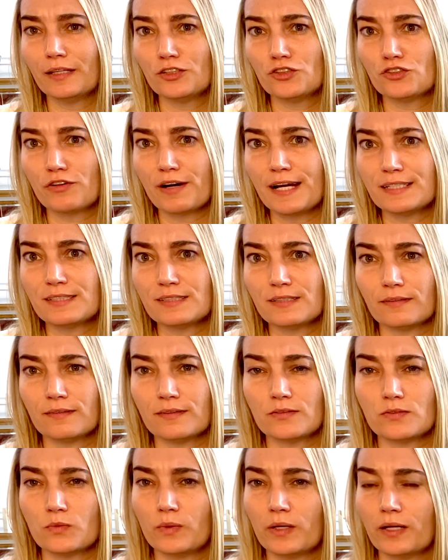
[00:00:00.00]
drastic
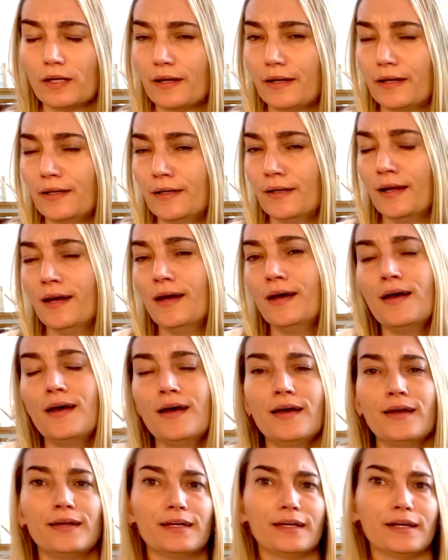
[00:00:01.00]
this week. I
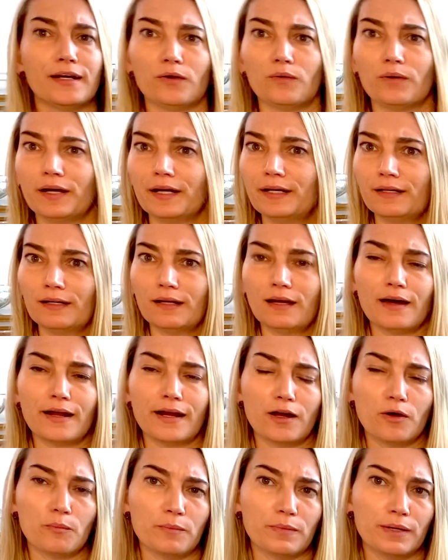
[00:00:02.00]
didn't cut
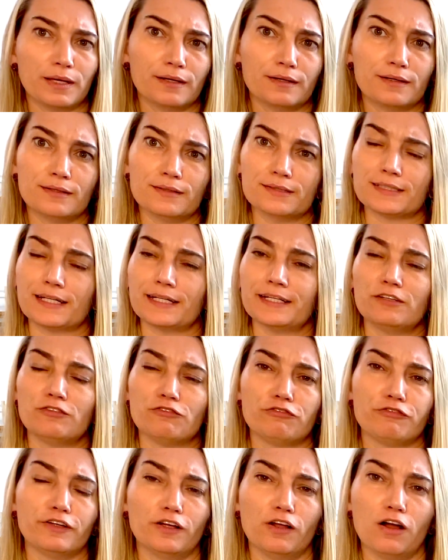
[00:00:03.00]
out meals. I didn't
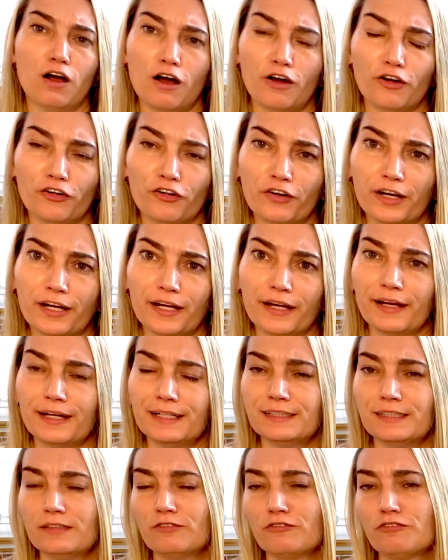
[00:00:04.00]
feel hungry. I
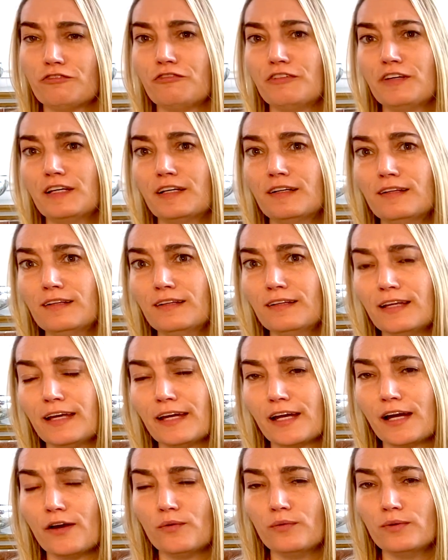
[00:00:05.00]
didn't feel
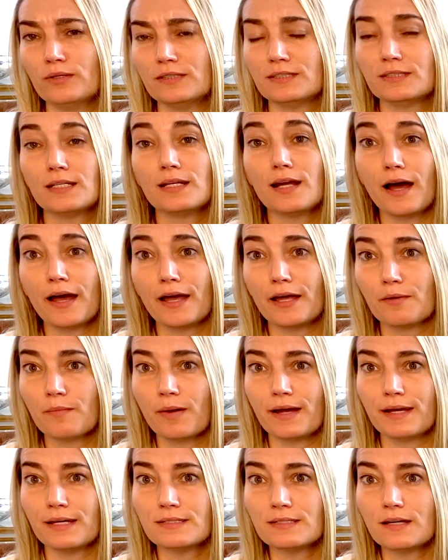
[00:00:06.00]
like I was denying
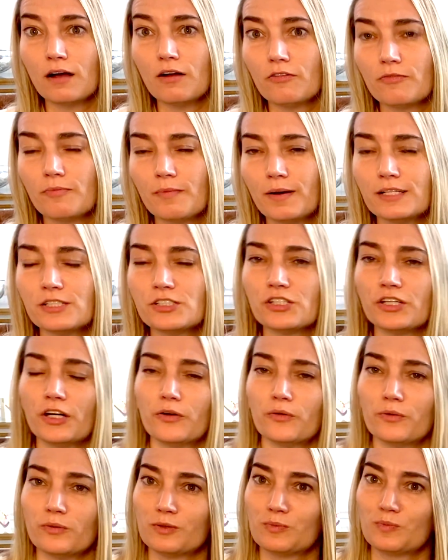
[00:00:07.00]
myself much.
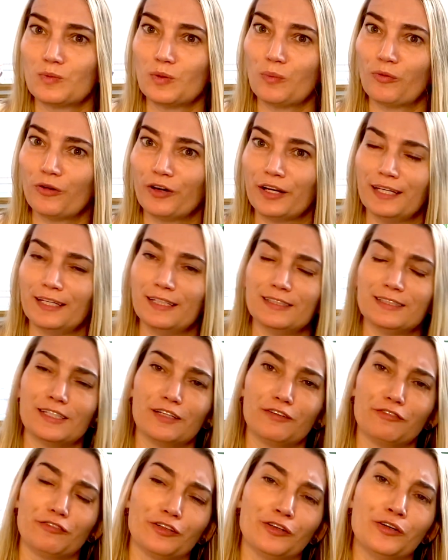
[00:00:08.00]
It was still pretty easy.
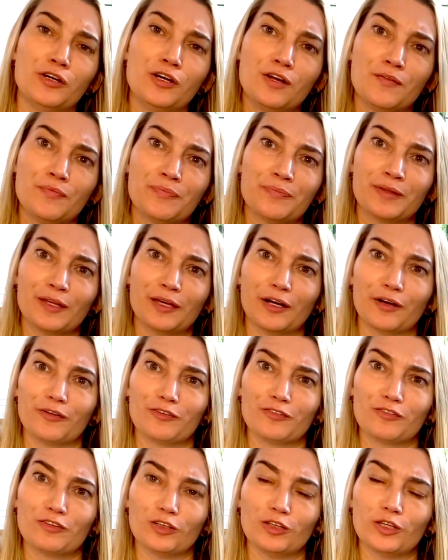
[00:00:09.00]
If
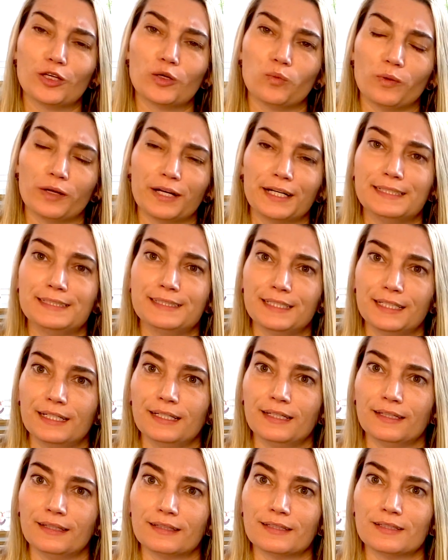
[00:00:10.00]
you look at what I did
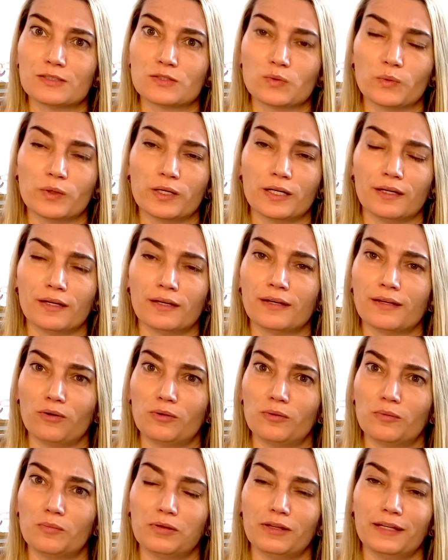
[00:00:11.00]
eat this week,
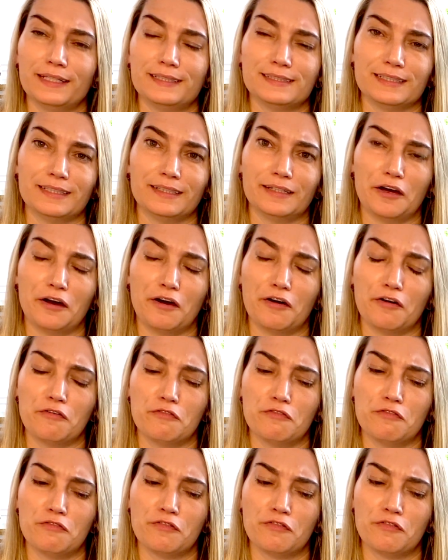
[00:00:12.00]
plenty of